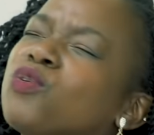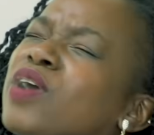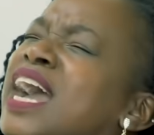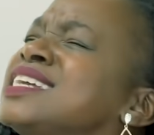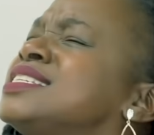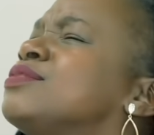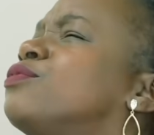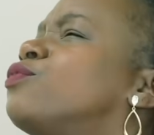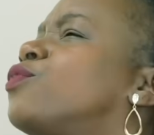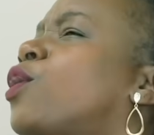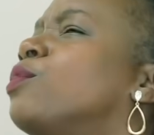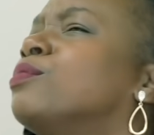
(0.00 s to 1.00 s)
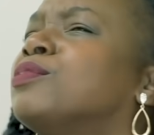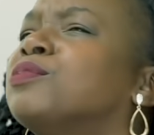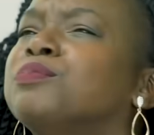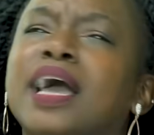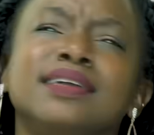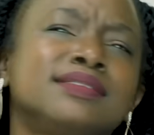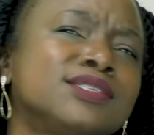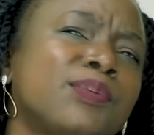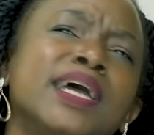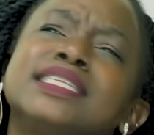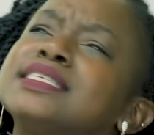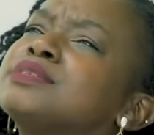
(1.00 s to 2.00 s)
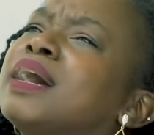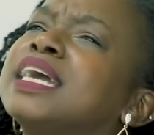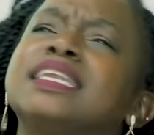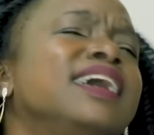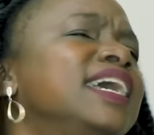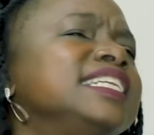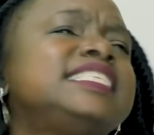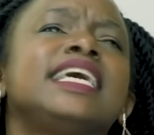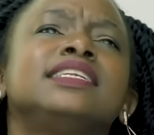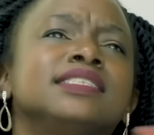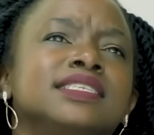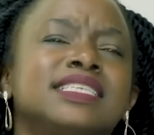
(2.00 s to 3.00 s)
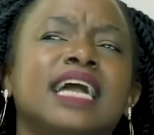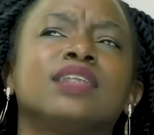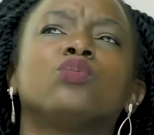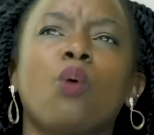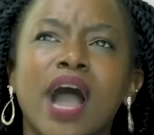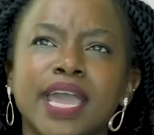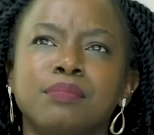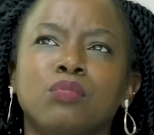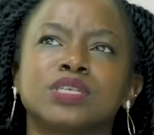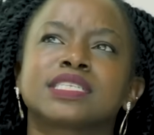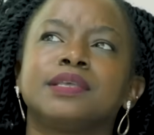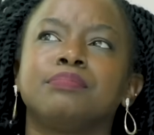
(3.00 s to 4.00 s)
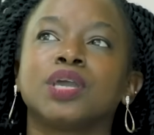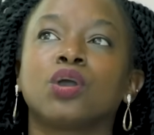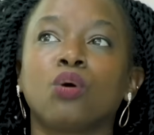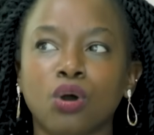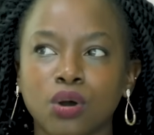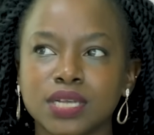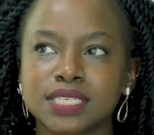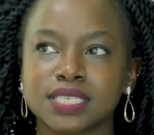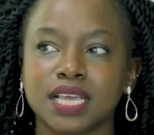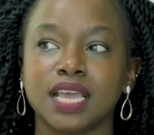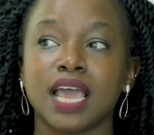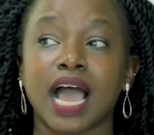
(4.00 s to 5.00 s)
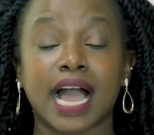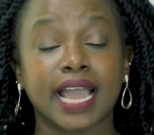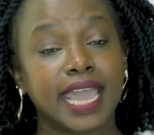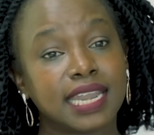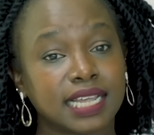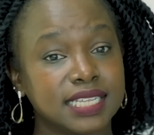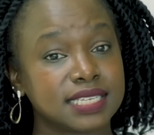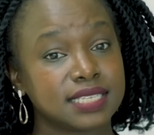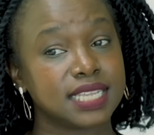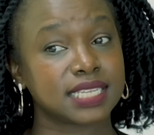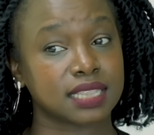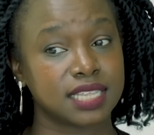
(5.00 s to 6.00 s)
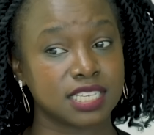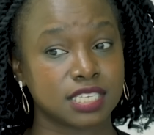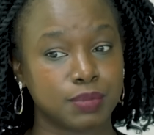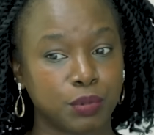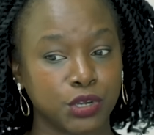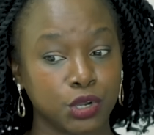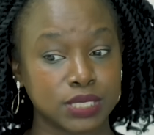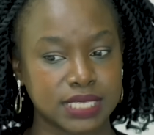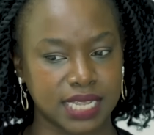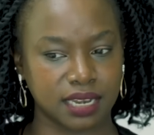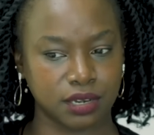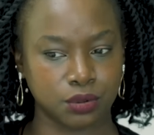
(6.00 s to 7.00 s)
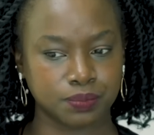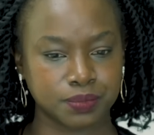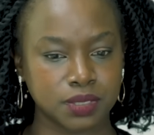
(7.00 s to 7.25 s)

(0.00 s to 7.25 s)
right from my twenties, my teens, and why mostly because, again, and this is, these are things people don't tell you.